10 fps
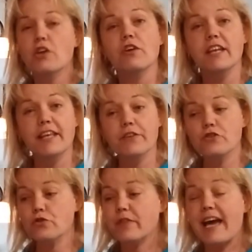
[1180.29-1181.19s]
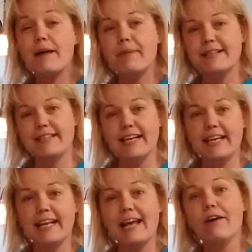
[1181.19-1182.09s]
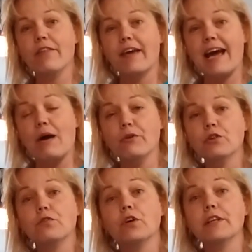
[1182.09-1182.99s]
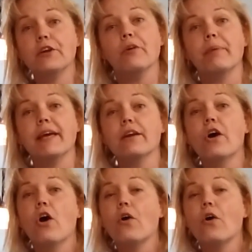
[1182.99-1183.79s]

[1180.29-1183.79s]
You can either do that by setting it out on the counter for a little bit